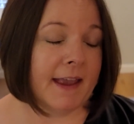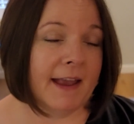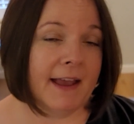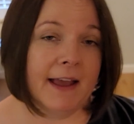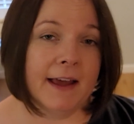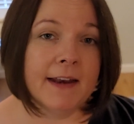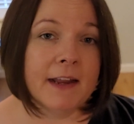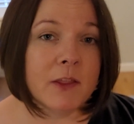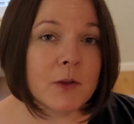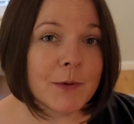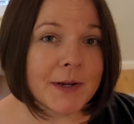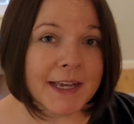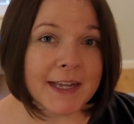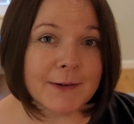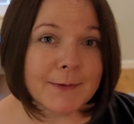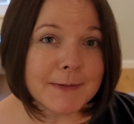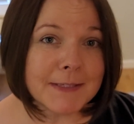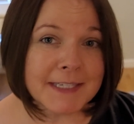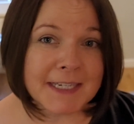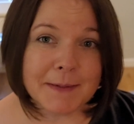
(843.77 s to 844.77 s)
Another one I
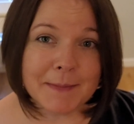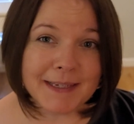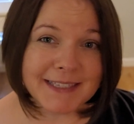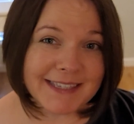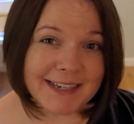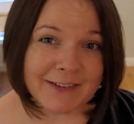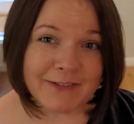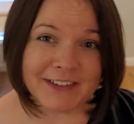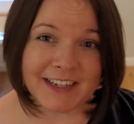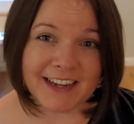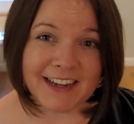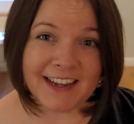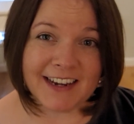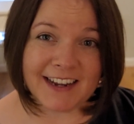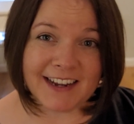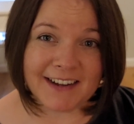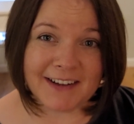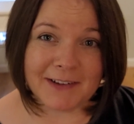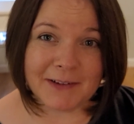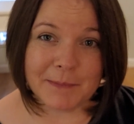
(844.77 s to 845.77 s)
don't see myself taking
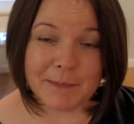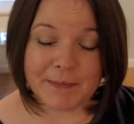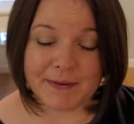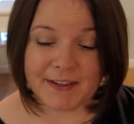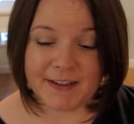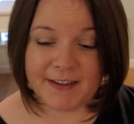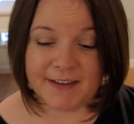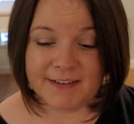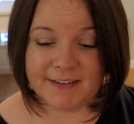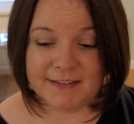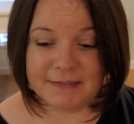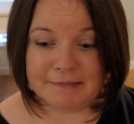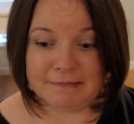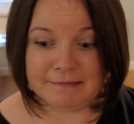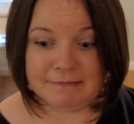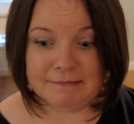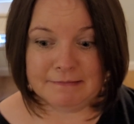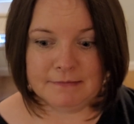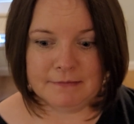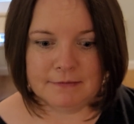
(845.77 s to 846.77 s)
out, but,
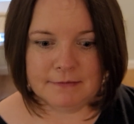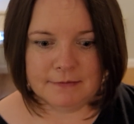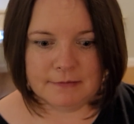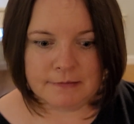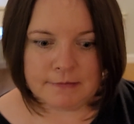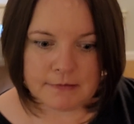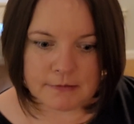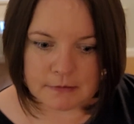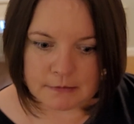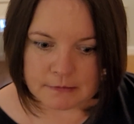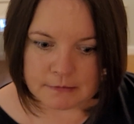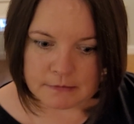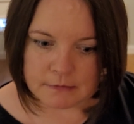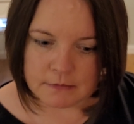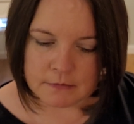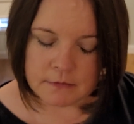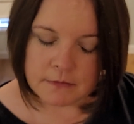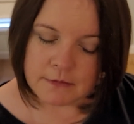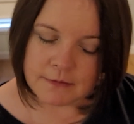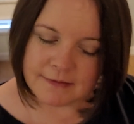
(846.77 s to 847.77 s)
you
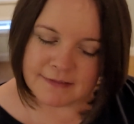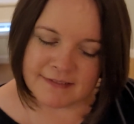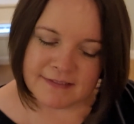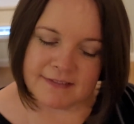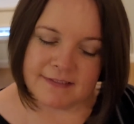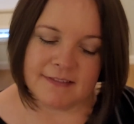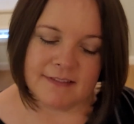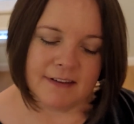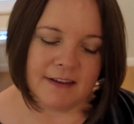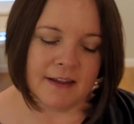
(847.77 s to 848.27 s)
know.